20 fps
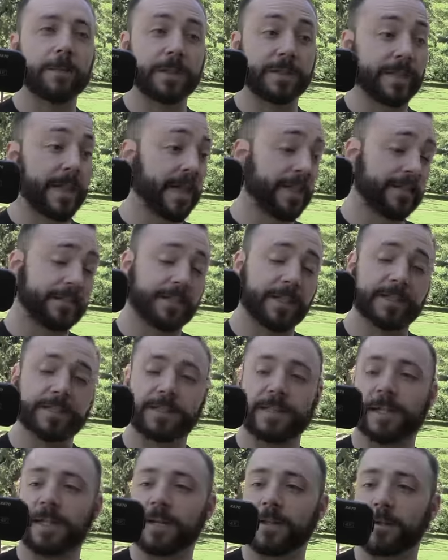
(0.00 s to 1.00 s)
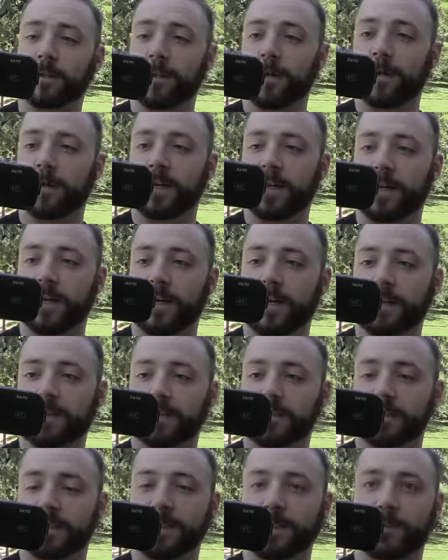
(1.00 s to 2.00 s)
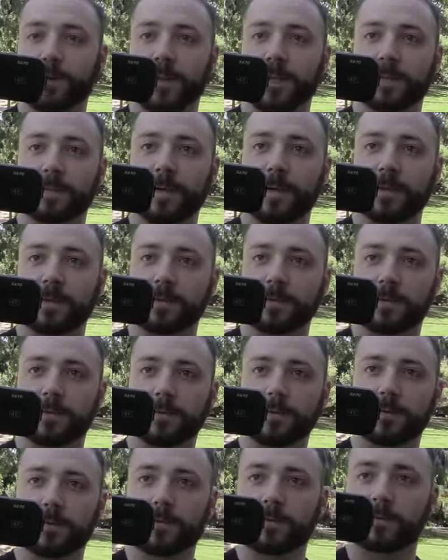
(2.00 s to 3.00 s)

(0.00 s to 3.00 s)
but yeah, let's get on the road and uh, let's get to our next spot. Let's do